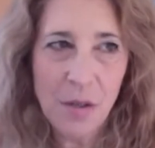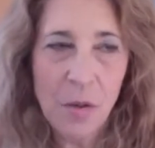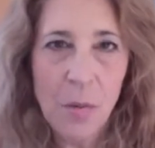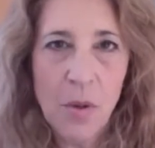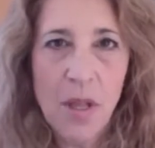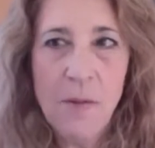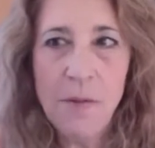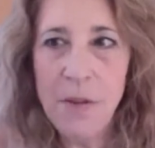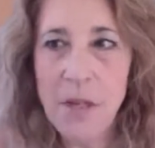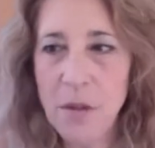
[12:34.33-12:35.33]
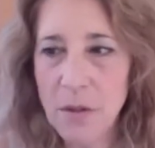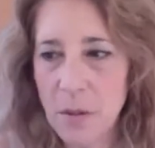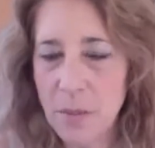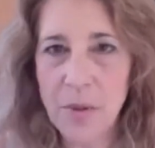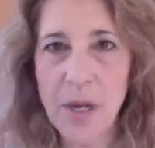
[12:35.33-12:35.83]
when they feel the
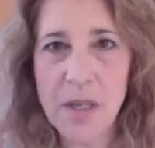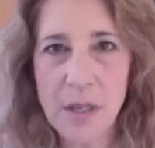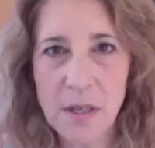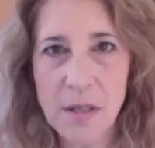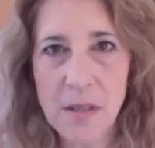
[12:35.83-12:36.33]
presence,